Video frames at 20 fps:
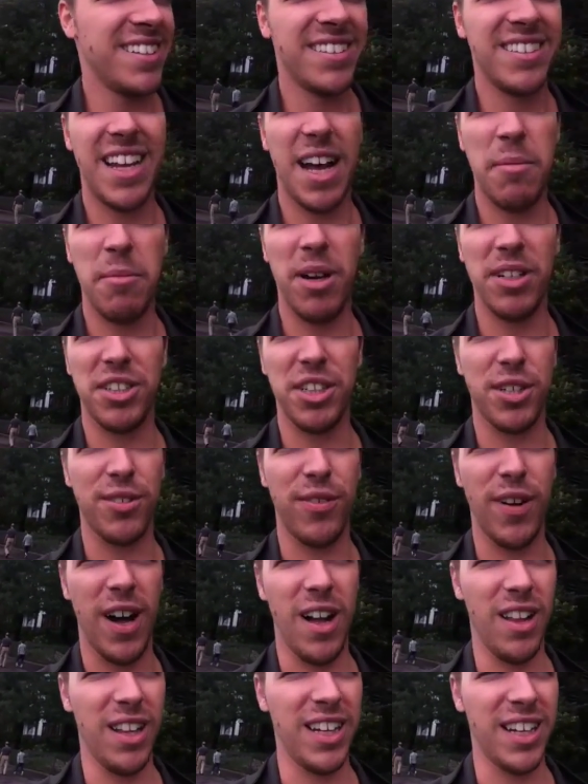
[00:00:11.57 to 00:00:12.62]
Not much has
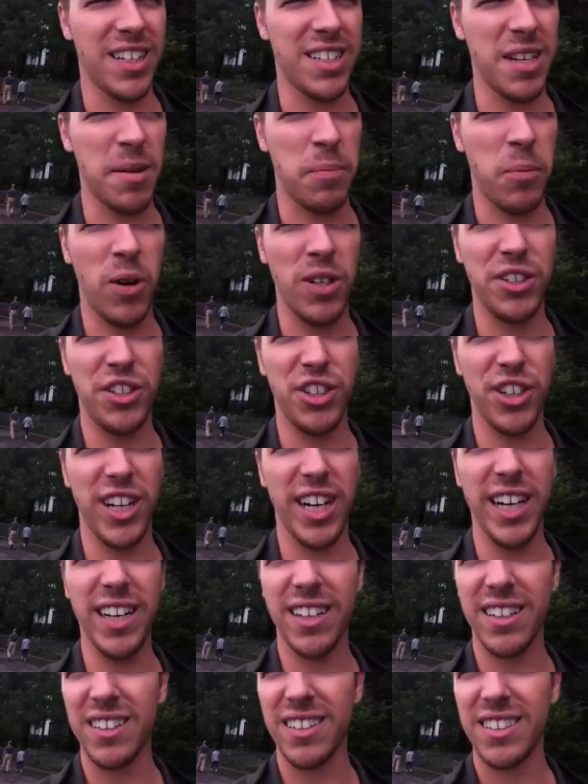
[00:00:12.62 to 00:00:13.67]
fallen except one tree.
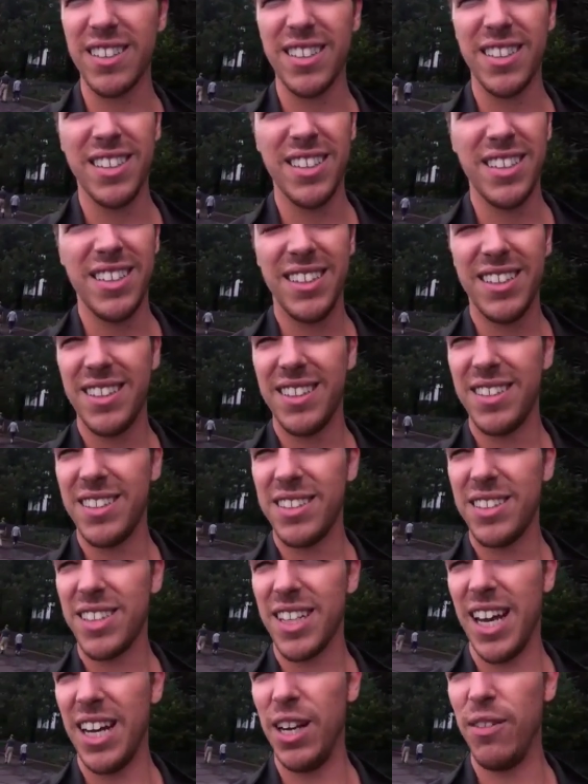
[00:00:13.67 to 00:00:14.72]

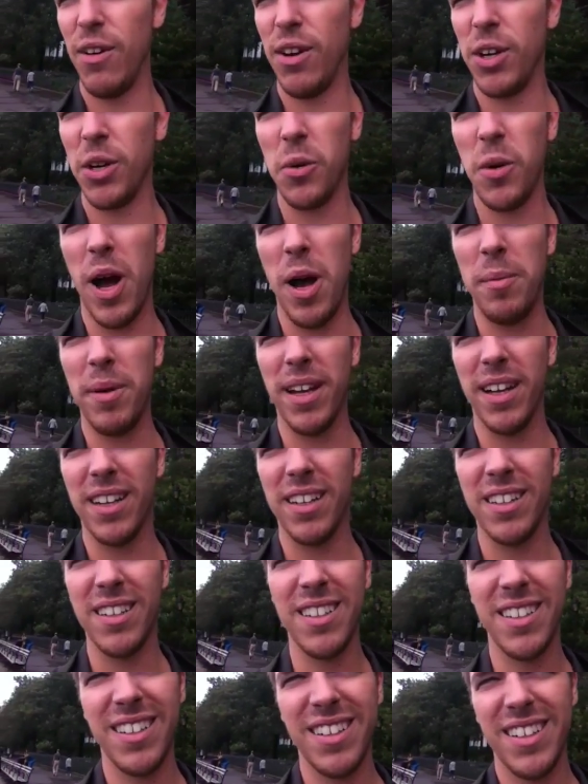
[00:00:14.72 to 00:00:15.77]
It's kind of underwhelming.
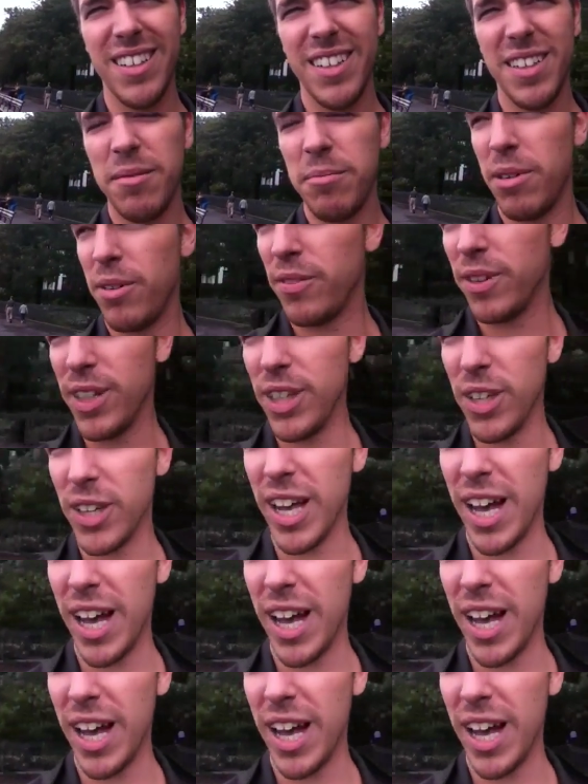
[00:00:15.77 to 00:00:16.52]
But if you look